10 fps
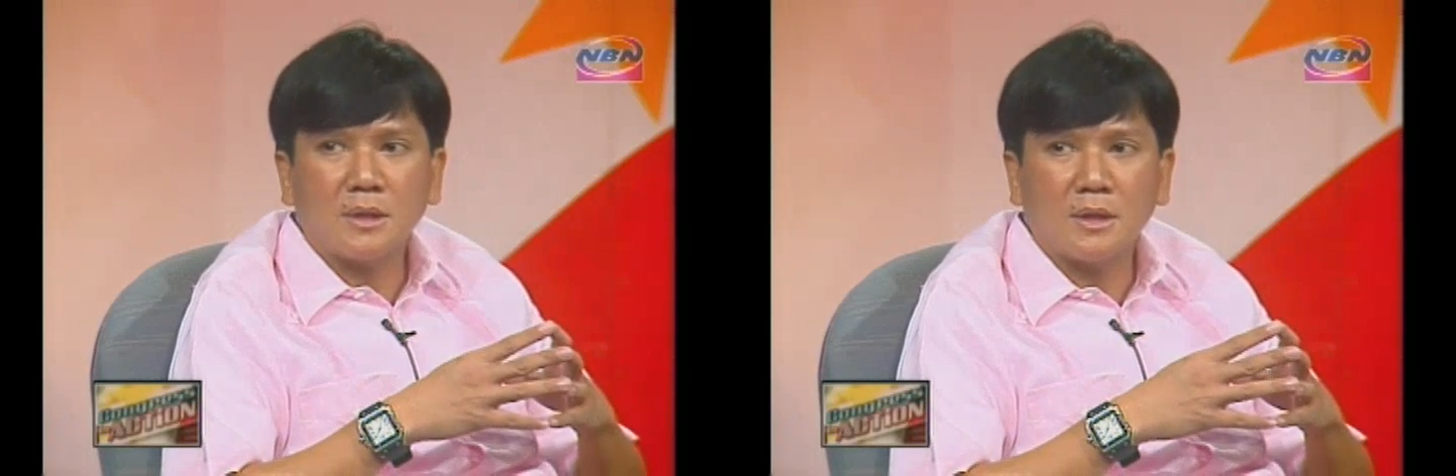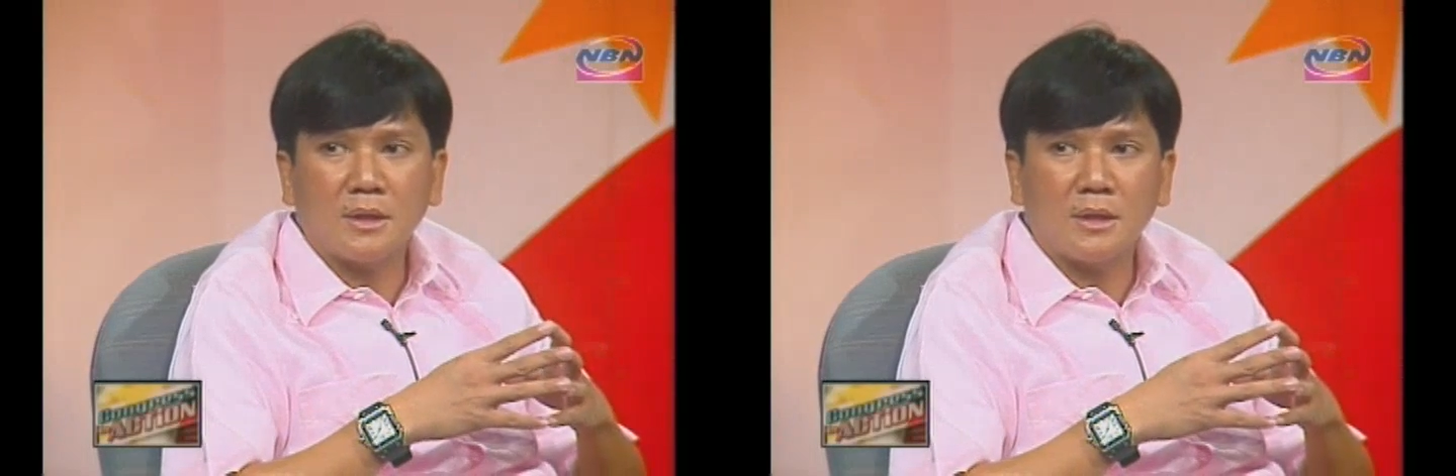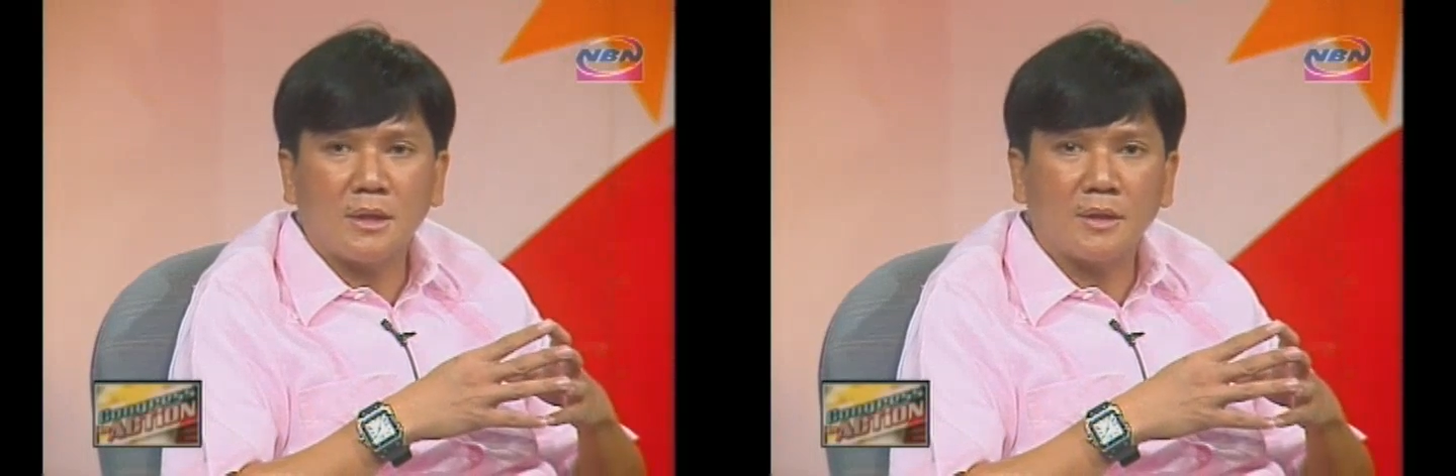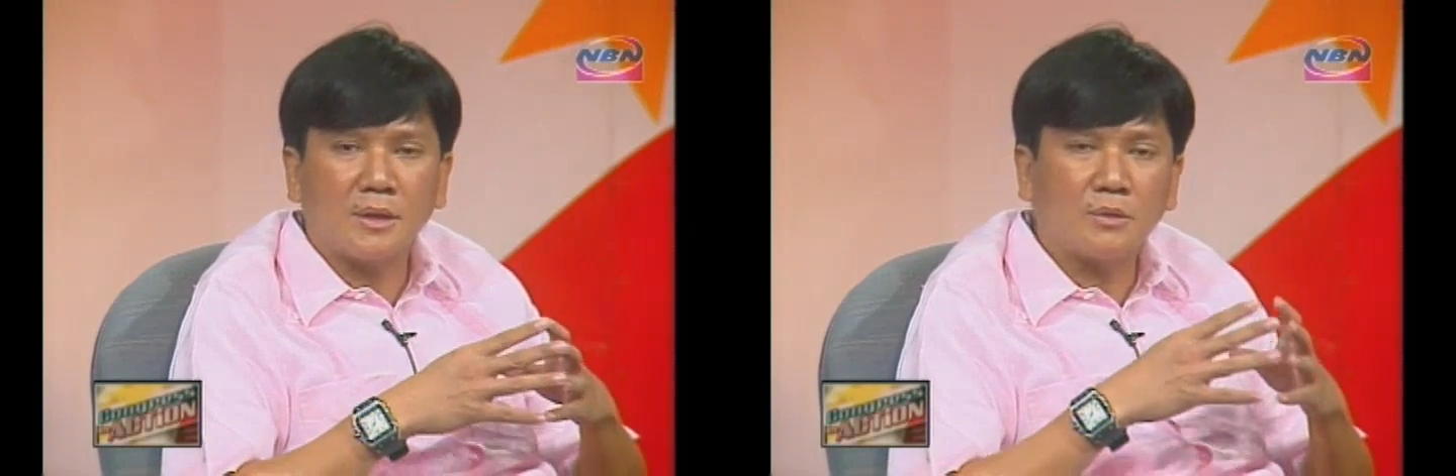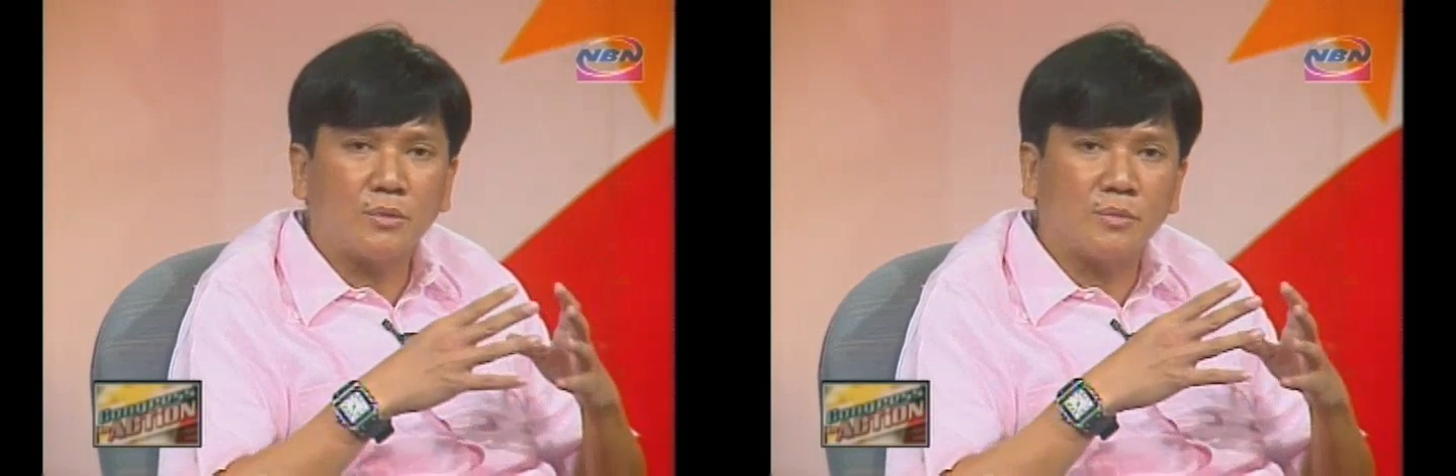
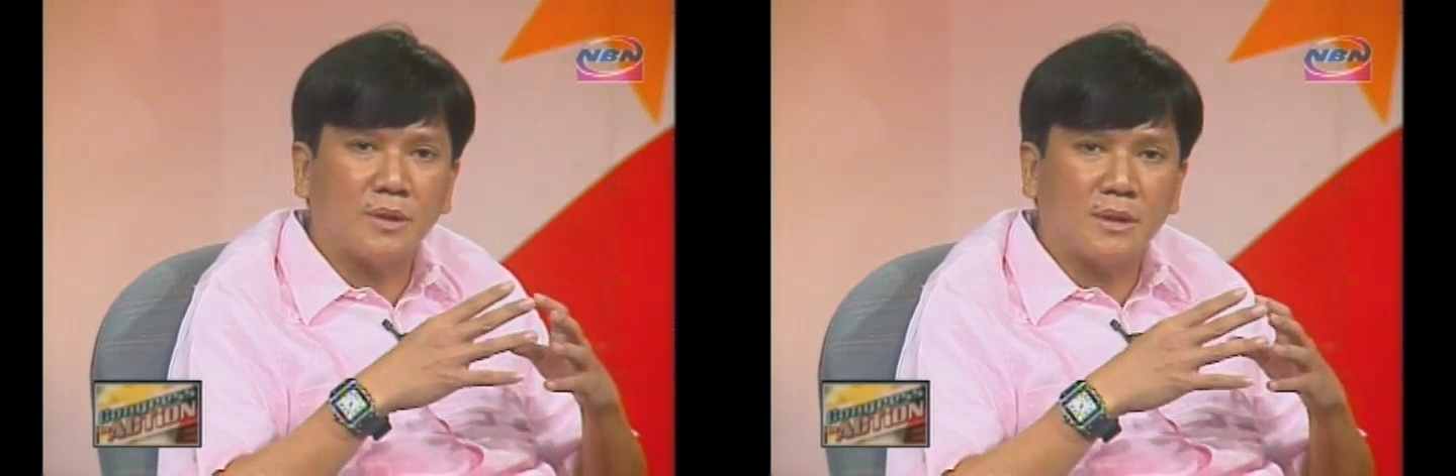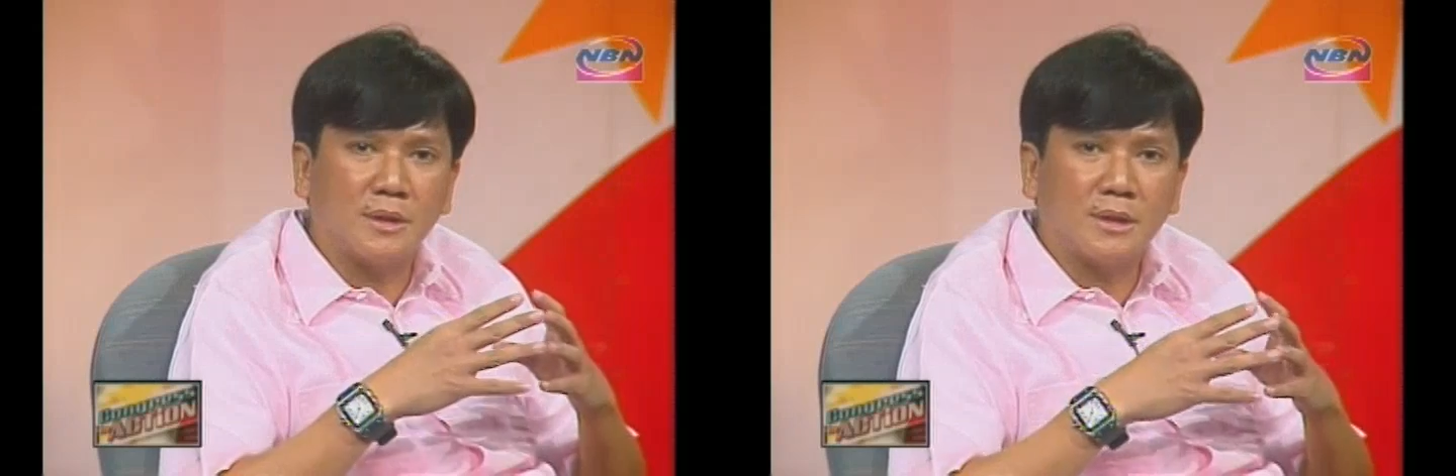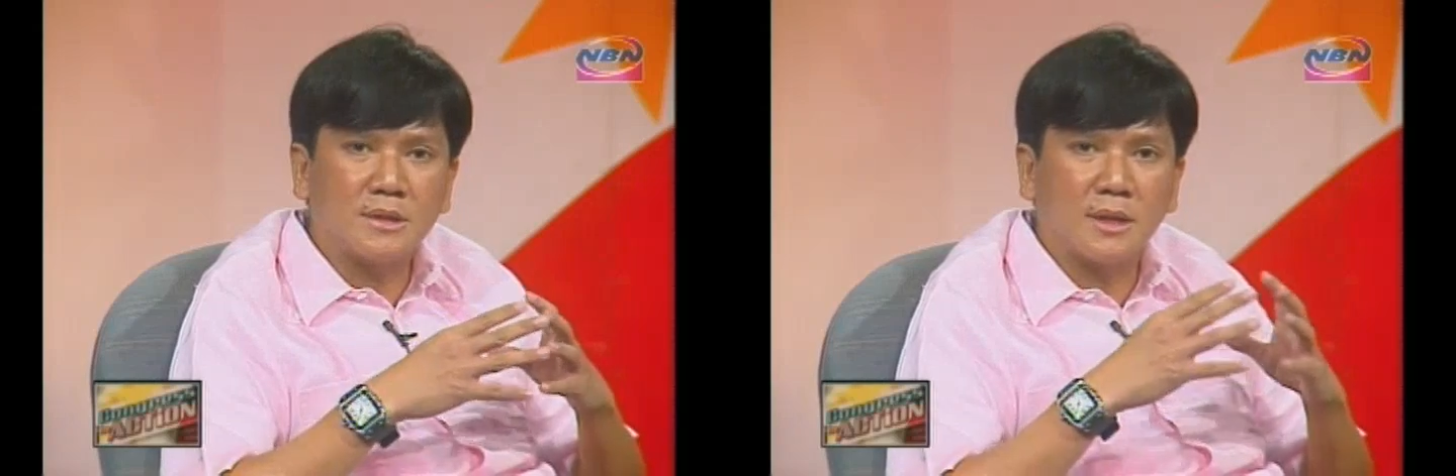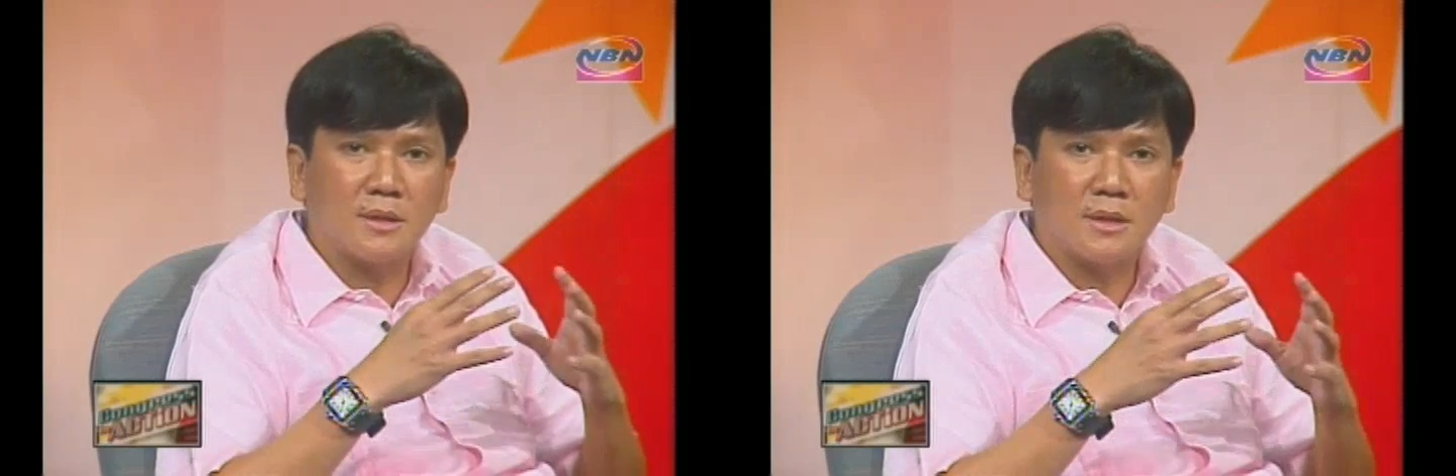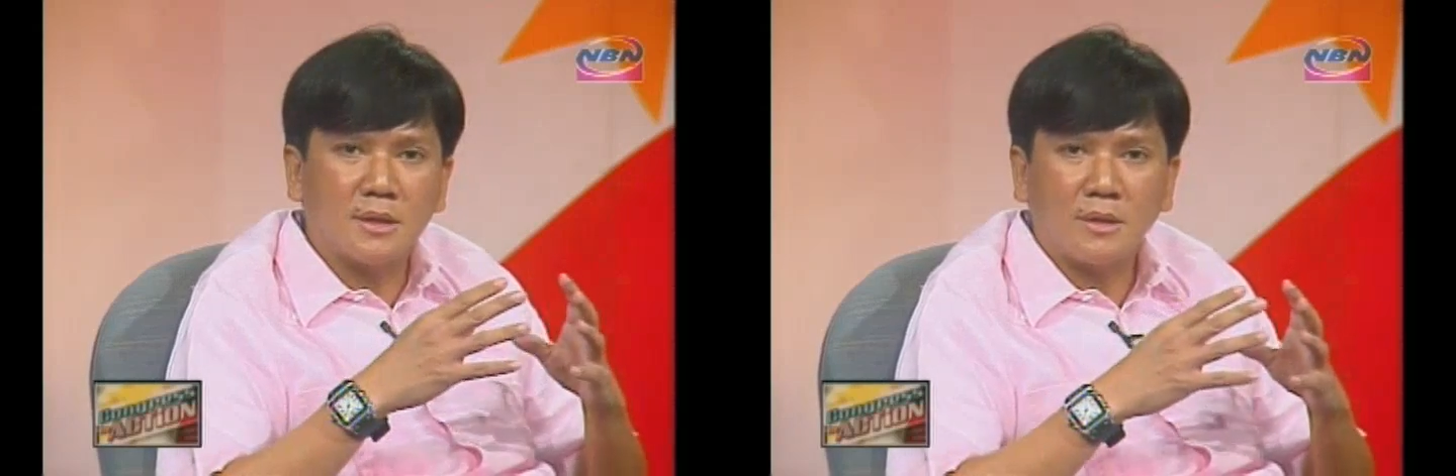and that would be the
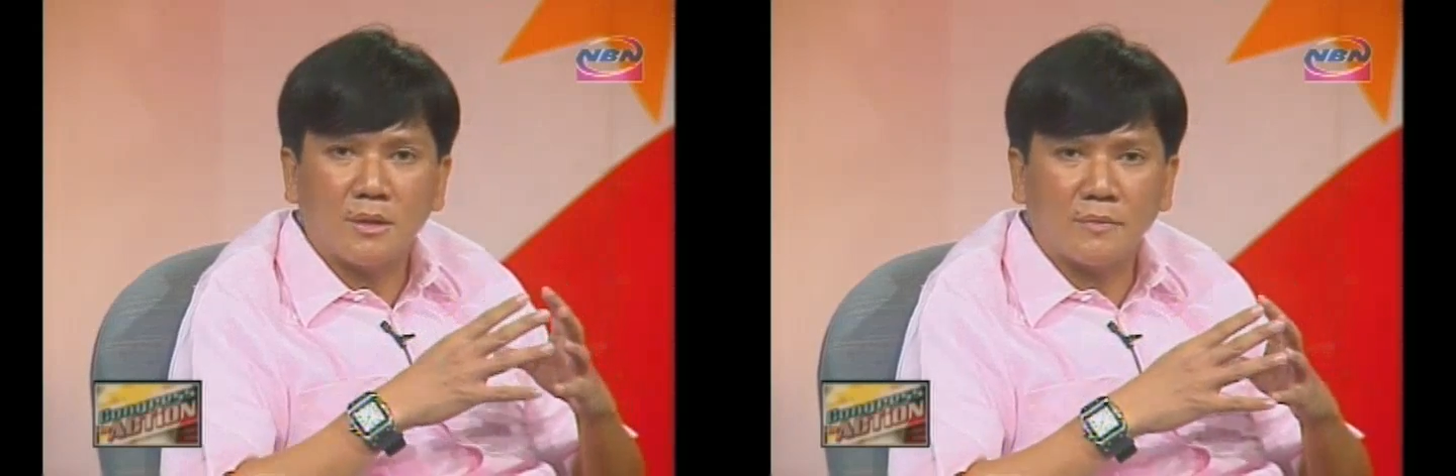center